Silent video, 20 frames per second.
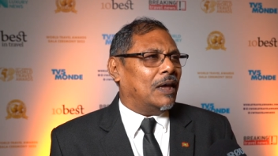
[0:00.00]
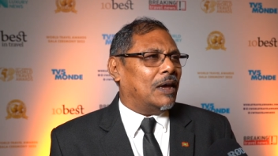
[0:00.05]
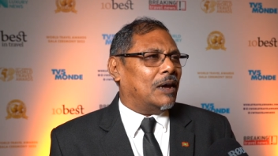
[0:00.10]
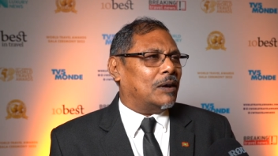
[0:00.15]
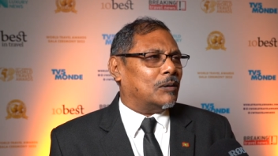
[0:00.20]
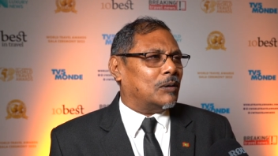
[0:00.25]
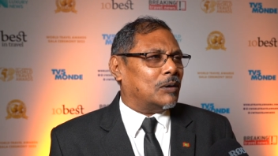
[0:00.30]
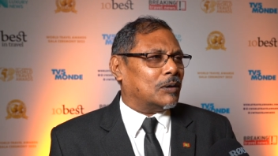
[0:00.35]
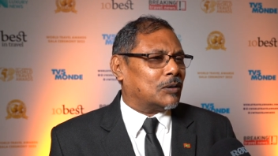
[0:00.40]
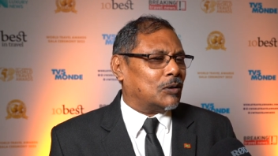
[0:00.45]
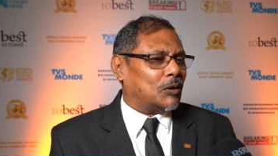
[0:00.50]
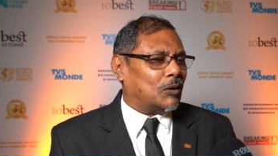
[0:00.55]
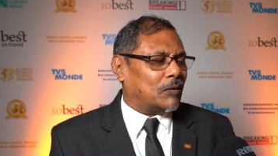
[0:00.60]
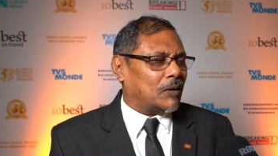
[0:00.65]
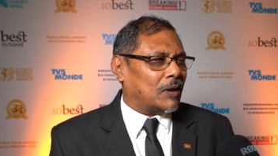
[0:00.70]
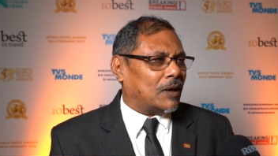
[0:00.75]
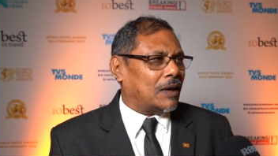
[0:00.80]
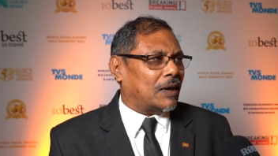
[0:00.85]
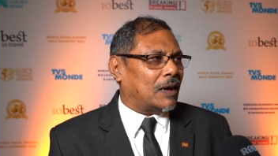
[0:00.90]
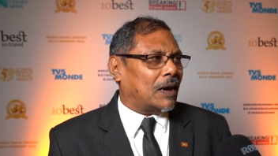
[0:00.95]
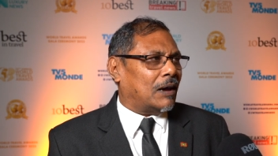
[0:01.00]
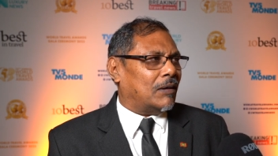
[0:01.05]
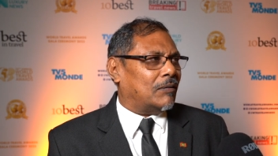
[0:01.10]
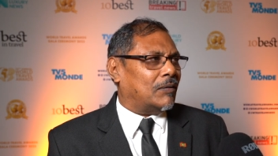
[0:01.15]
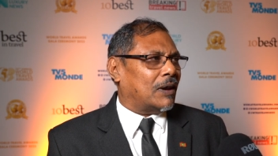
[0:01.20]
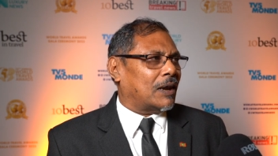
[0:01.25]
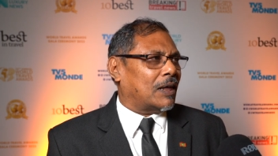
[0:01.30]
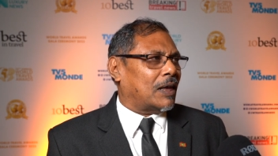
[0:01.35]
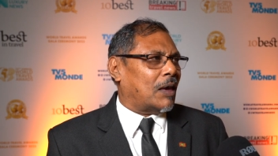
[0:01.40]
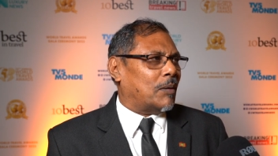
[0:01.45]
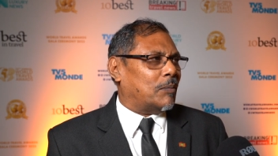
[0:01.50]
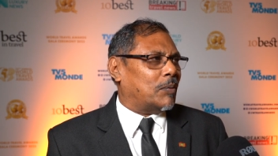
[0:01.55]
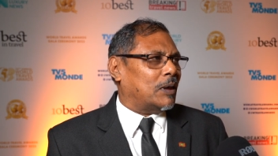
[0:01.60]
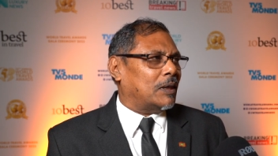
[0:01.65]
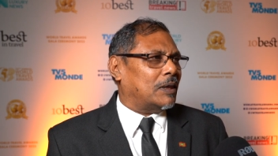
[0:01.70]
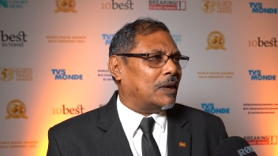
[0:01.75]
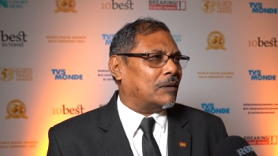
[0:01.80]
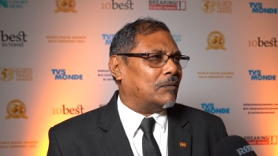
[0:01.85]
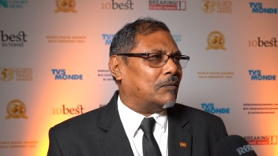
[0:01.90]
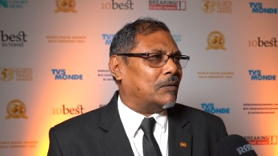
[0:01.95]
And also we are very happy
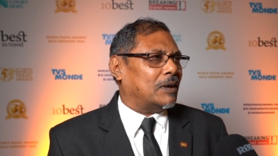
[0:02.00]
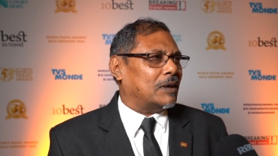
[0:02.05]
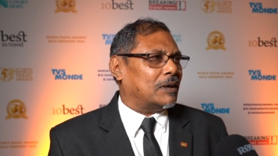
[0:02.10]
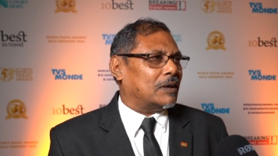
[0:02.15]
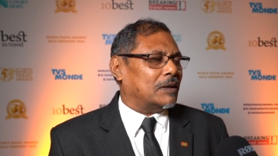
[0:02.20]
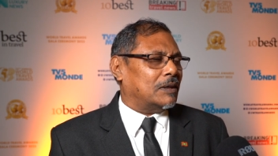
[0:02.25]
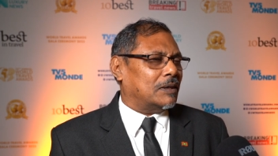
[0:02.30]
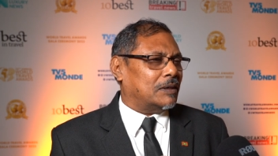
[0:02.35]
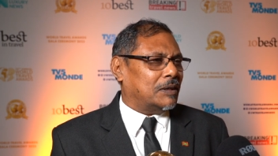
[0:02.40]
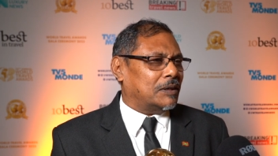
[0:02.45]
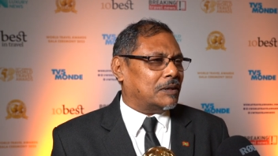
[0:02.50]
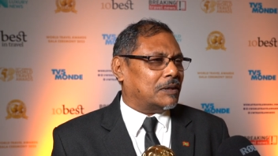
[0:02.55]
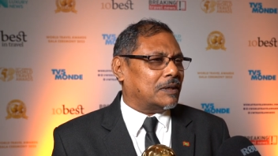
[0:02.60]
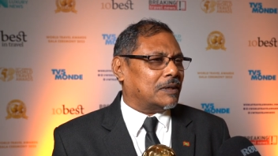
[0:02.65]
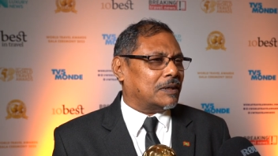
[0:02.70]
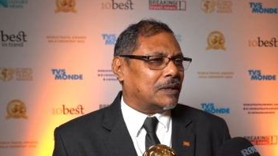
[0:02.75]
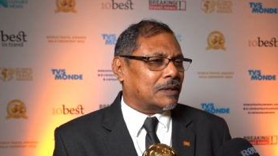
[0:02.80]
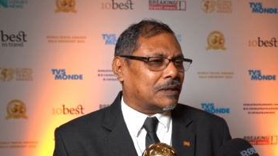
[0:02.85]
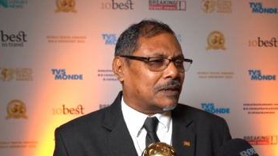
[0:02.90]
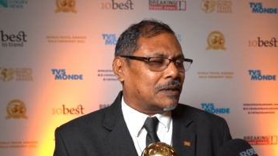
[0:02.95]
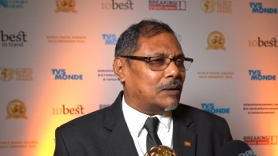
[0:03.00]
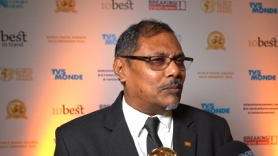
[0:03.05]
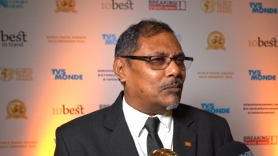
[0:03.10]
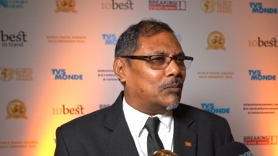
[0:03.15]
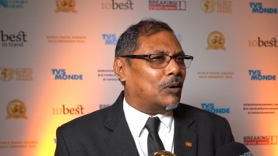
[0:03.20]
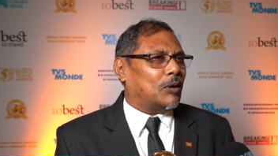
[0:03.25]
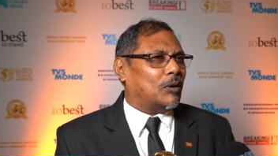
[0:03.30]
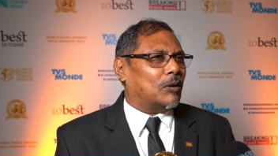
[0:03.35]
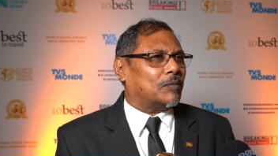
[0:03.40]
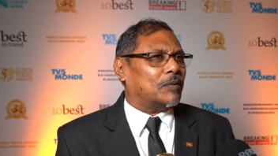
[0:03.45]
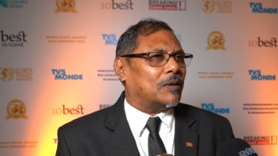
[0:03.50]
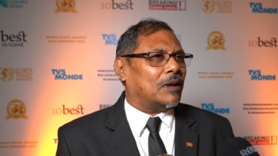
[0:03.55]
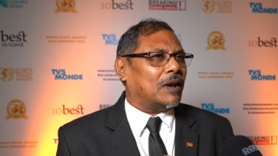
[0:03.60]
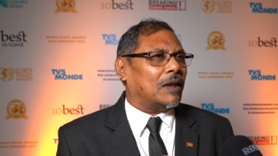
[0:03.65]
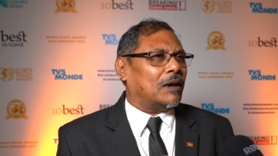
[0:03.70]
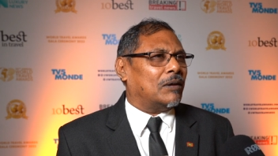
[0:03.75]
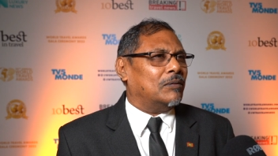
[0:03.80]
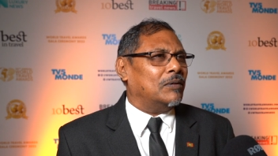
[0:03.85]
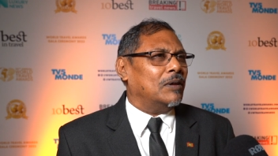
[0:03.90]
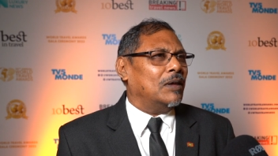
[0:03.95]
that we this is a symbol of the
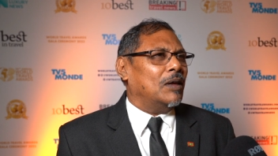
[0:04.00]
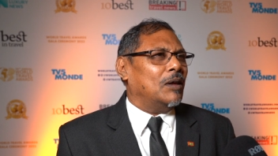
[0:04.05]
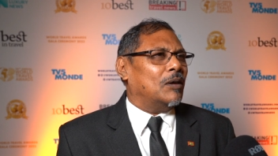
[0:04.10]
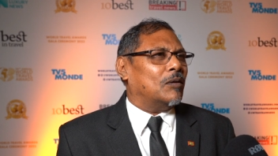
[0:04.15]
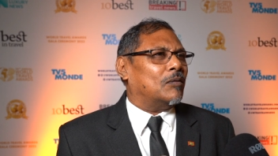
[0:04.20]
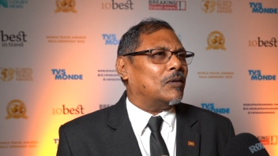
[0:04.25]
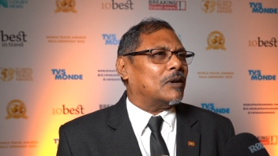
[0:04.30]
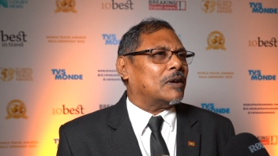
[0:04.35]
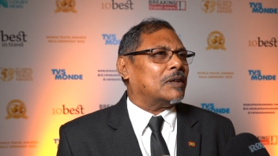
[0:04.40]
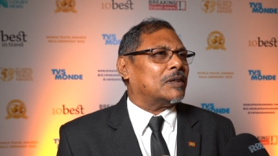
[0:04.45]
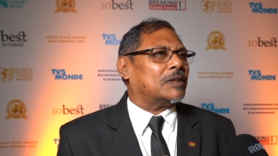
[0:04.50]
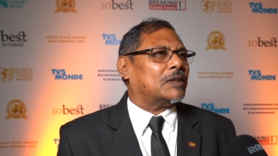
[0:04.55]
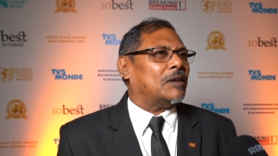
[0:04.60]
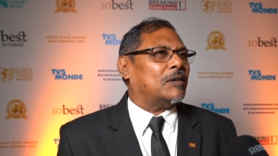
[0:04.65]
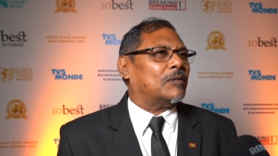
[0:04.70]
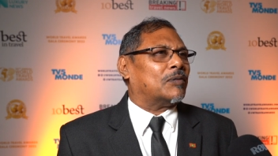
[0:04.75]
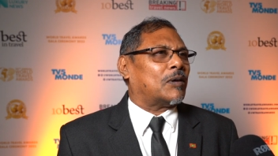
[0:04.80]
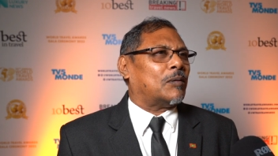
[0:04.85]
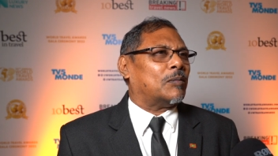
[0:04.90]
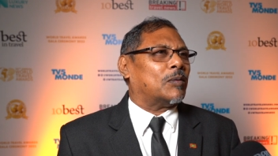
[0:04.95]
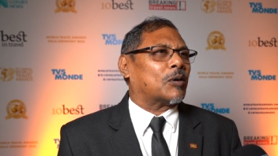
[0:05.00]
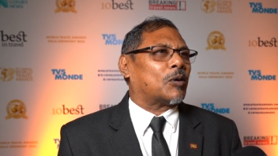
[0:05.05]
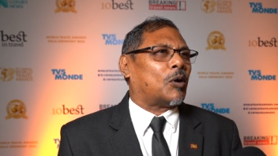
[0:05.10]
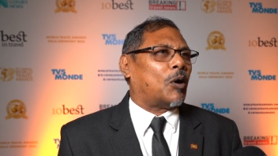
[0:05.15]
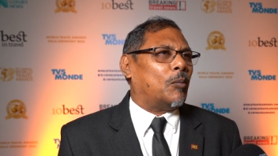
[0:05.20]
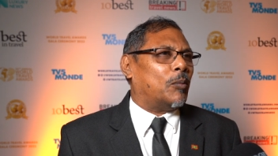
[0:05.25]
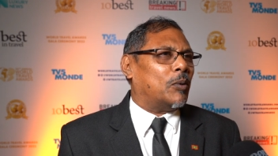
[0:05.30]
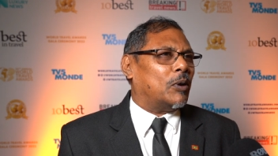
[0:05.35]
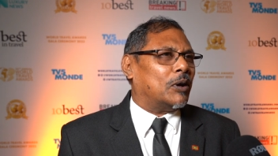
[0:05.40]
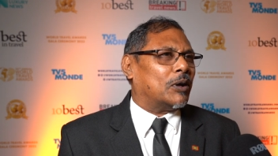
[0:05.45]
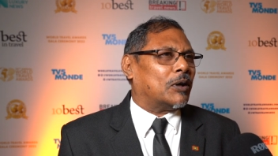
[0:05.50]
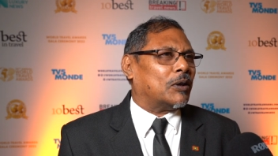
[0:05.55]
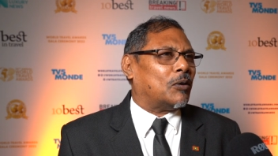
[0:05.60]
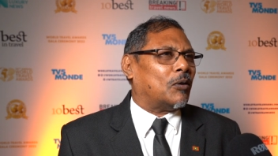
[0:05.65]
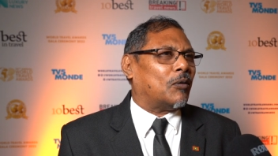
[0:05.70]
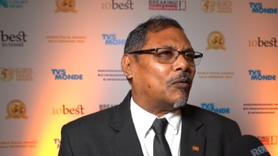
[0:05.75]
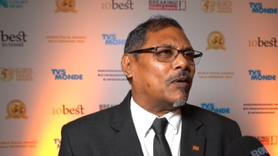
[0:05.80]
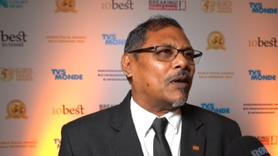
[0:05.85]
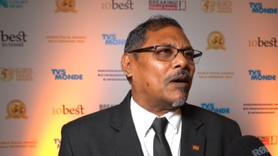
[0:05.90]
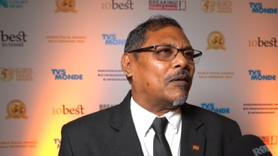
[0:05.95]
love we receive from the community
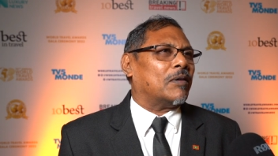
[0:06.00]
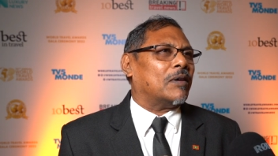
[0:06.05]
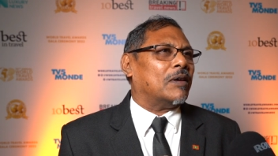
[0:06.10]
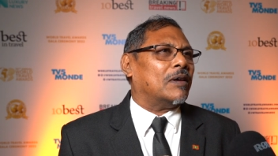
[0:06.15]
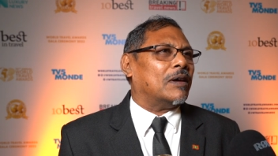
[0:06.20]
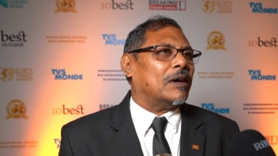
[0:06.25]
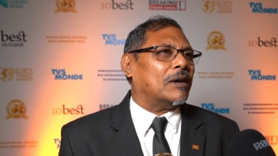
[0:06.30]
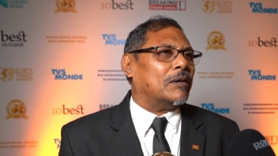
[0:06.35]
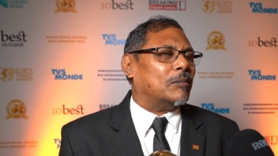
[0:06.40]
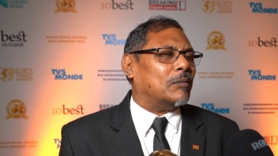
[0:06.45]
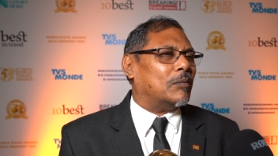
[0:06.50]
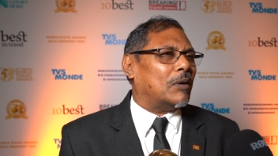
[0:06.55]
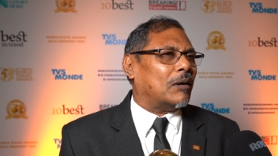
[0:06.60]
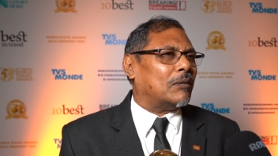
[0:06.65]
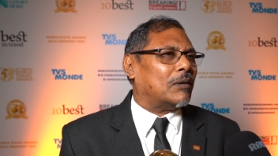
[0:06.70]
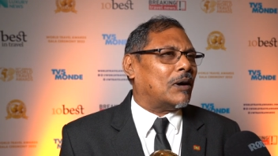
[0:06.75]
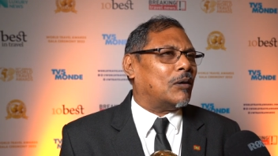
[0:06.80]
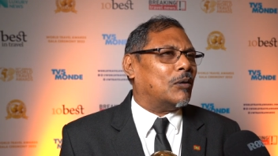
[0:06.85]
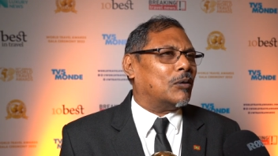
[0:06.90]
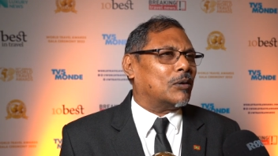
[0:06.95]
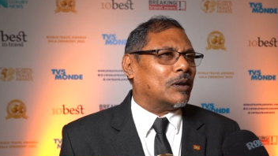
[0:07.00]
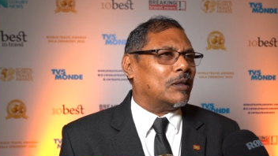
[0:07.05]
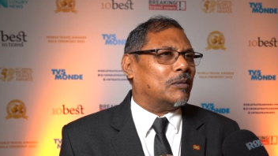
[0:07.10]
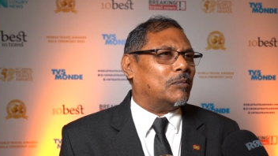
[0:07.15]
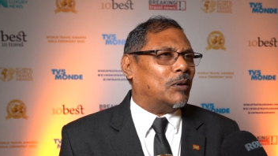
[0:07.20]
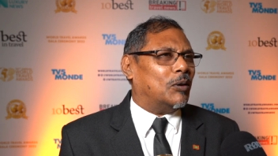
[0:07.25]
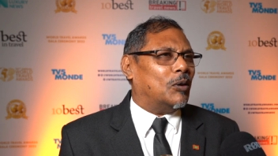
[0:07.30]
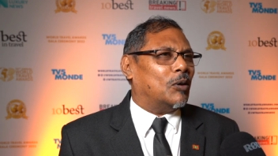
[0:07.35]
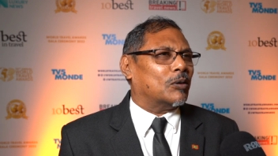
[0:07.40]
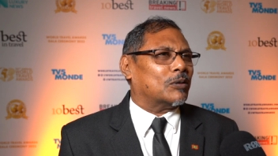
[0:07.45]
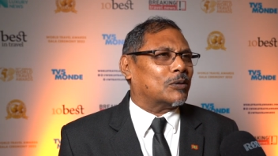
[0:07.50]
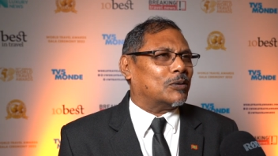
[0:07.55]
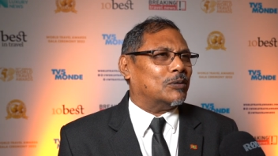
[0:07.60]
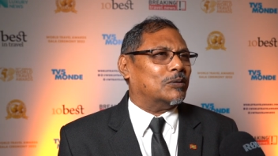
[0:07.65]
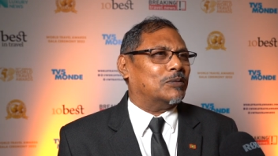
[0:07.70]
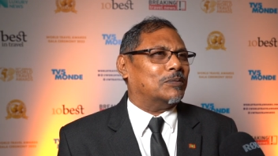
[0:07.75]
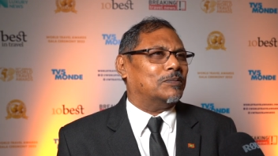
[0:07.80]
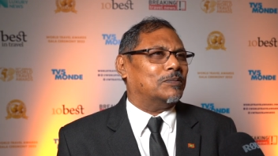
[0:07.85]
of where we, our hotel belongs to.